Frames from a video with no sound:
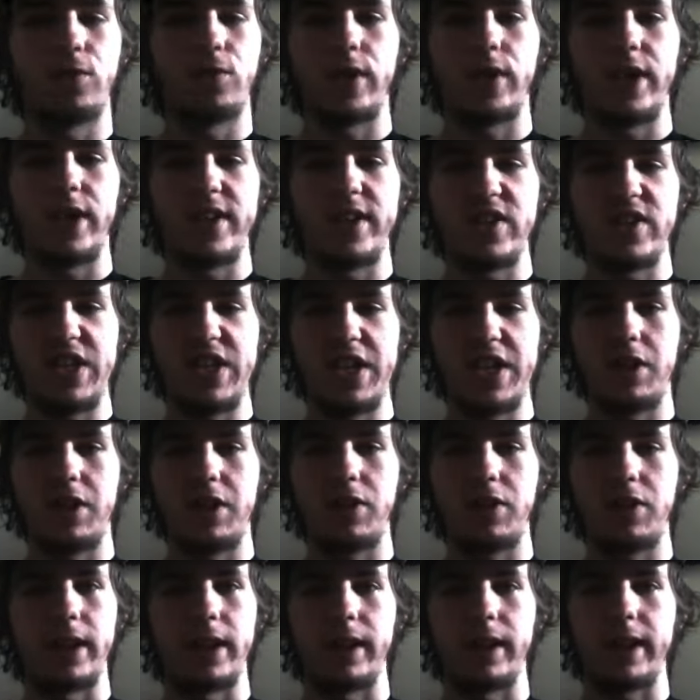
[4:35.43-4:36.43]
fright scare
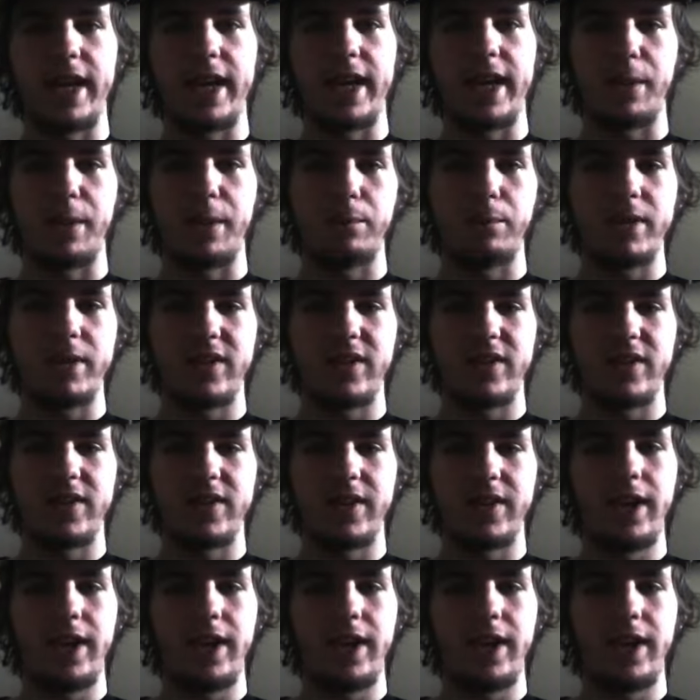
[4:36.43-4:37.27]
finally happens.